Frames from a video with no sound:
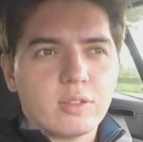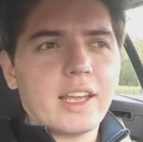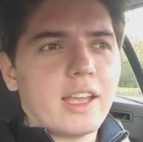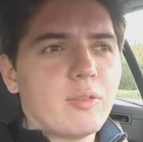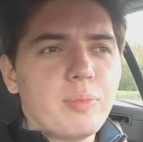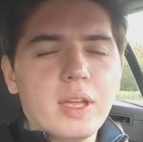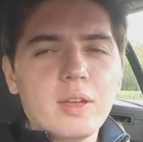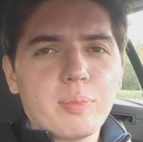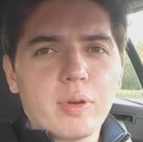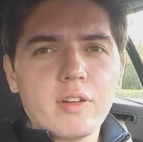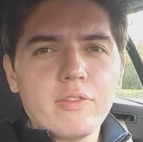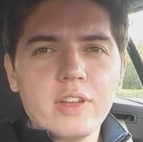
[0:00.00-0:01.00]
It'd be a
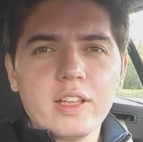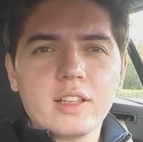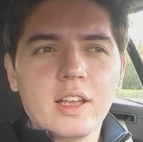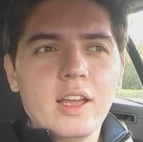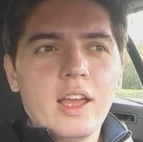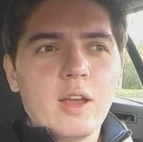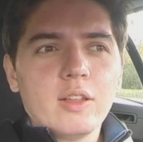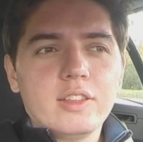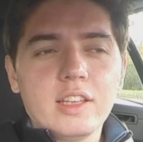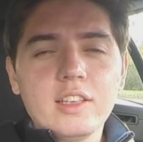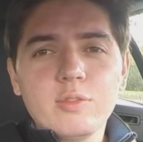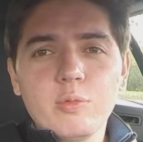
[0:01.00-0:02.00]
perfect
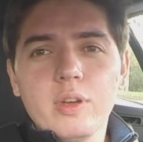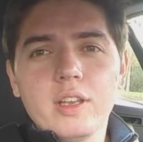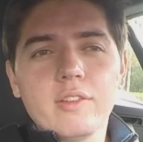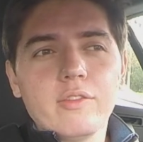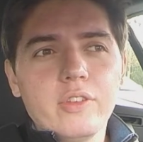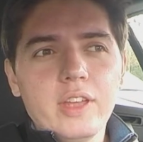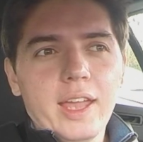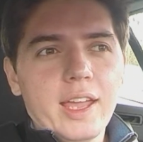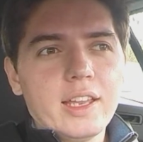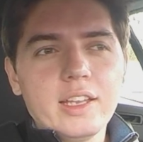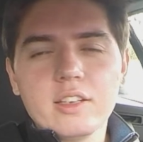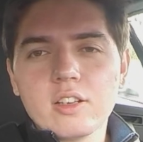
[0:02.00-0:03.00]
this with a
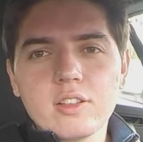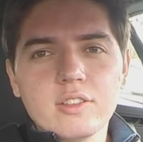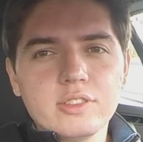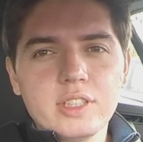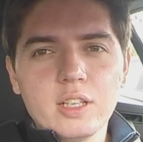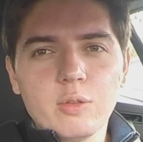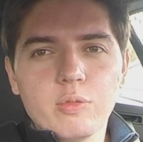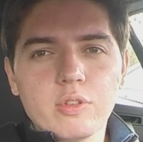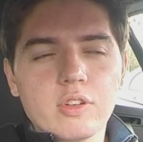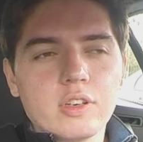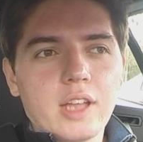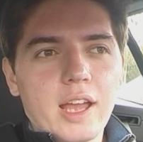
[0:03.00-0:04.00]
V8, either the ZL1
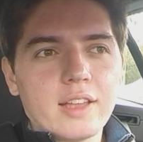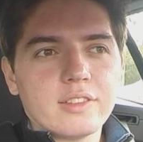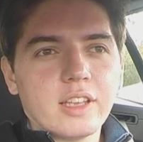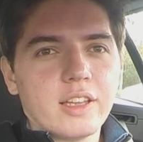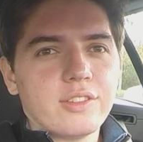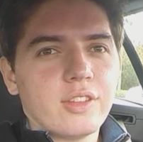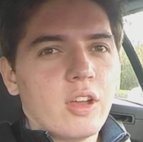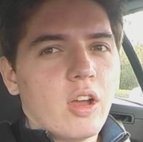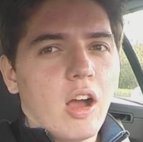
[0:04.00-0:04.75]
or the SS,